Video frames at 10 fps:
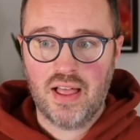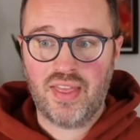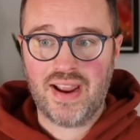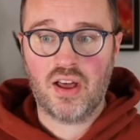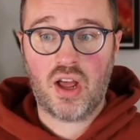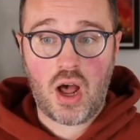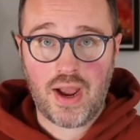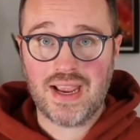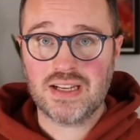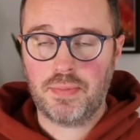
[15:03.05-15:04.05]
They are the
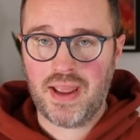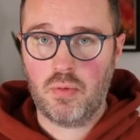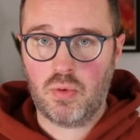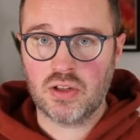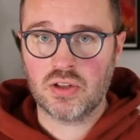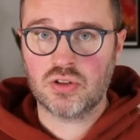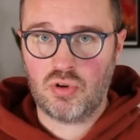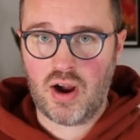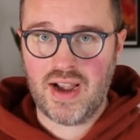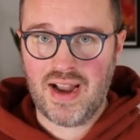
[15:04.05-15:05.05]
highest paying ones
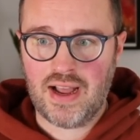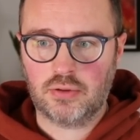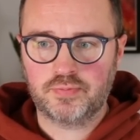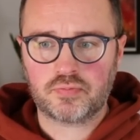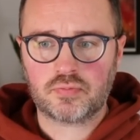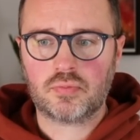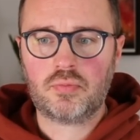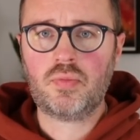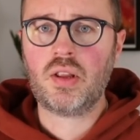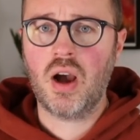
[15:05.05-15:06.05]
right now.
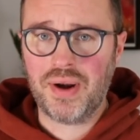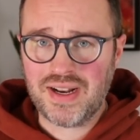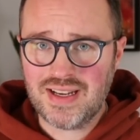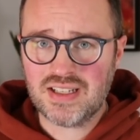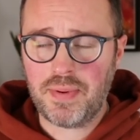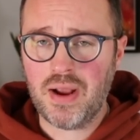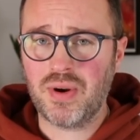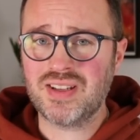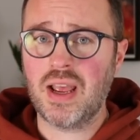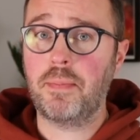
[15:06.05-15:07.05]
I would anticipate
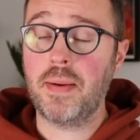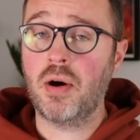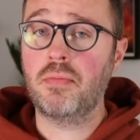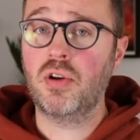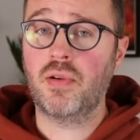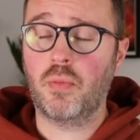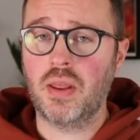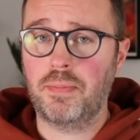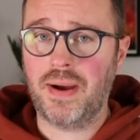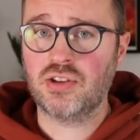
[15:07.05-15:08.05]
we'll see a bit more movement when
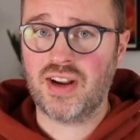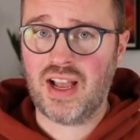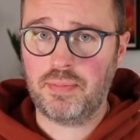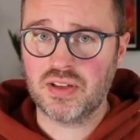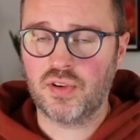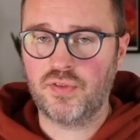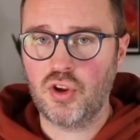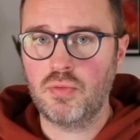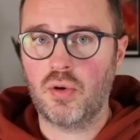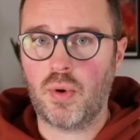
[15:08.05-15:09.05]
the base rate happens for a
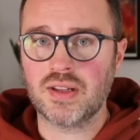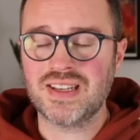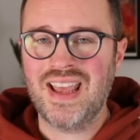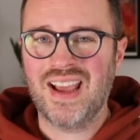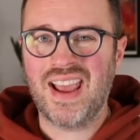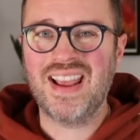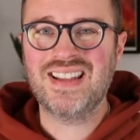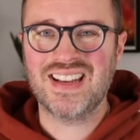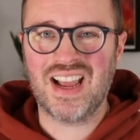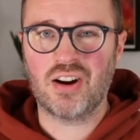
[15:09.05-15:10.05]
few more ones
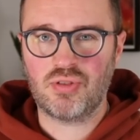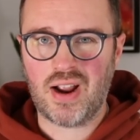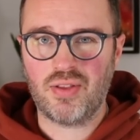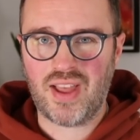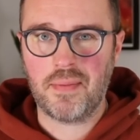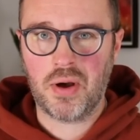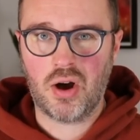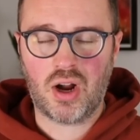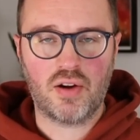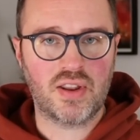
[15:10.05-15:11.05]
hitting around that
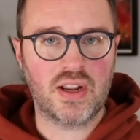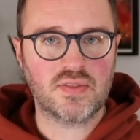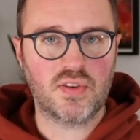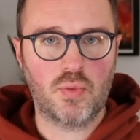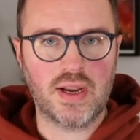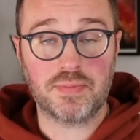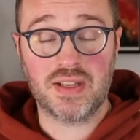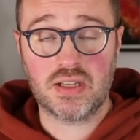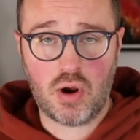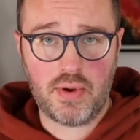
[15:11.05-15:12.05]
mark over the next few weeks, but
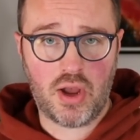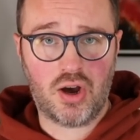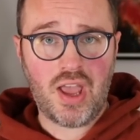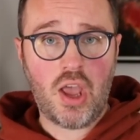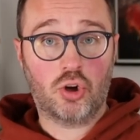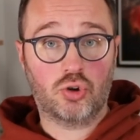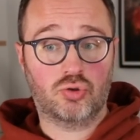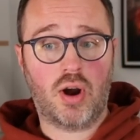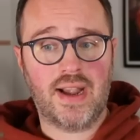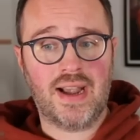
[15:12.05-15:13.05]
this is where we are
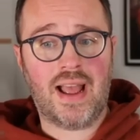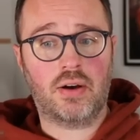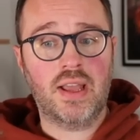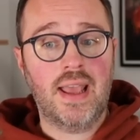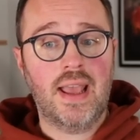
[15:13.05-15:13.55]
right now.